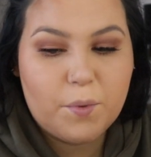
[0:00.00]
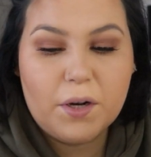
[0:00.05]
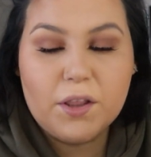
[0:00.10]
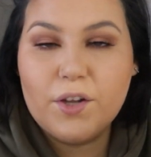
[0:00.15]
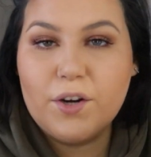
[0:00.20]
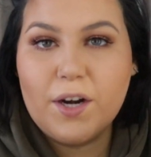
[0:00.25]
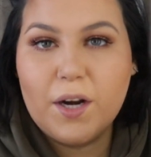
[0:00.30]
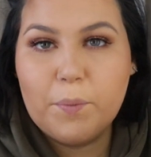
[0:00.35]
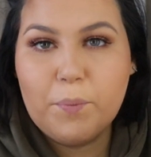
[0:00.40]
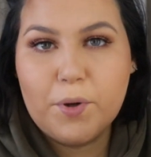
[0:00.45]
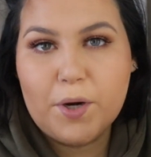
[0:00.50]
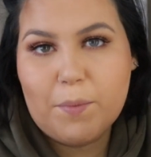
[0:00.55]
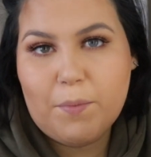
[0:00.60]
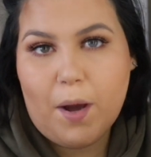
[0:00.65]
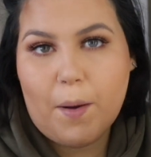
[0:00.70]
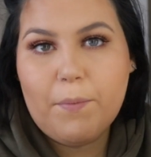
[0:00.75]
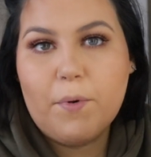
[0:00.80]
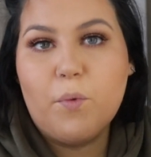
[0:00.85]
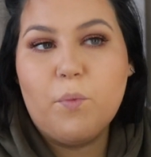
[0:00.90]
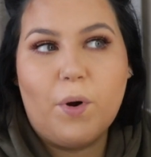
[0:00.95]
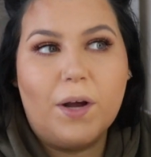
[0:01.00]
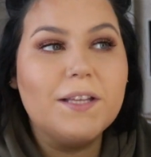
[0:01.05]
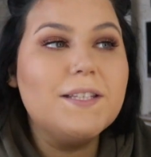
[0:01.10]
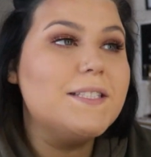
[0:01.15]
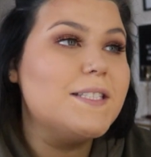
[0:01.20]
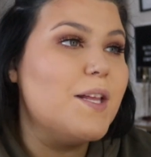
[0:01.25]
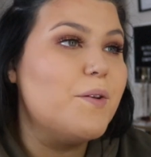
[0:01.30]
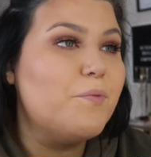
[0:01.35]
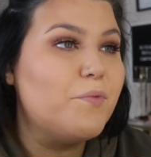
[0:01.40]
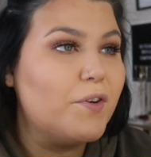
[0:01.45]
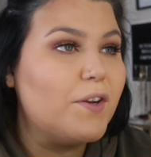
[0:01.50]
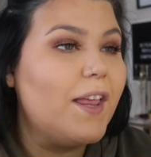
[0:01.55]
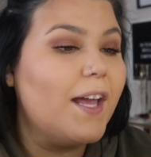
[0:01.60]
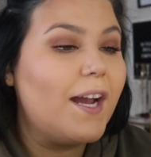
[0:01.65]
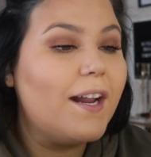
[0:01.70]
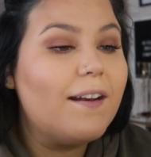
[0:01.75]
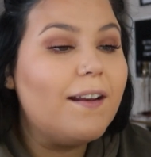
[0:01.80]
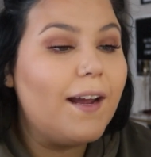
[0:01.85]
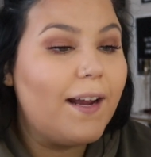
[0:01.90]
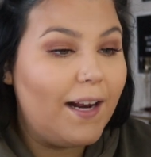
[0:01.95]
want to learn how to put them on but wants them for
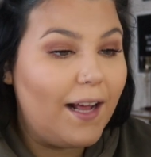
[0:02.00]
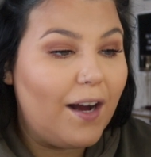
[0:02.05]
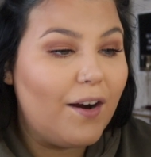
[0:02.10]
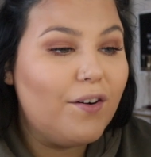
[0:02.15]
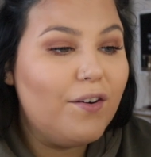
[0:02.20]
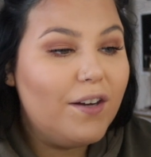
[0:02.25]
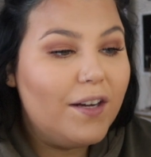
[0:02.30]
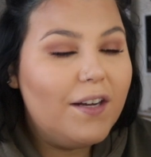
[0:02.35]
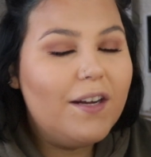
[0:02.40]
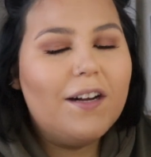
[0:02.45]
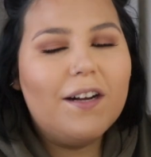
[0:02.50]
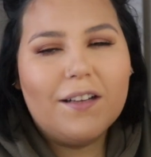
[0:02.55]
like a night out,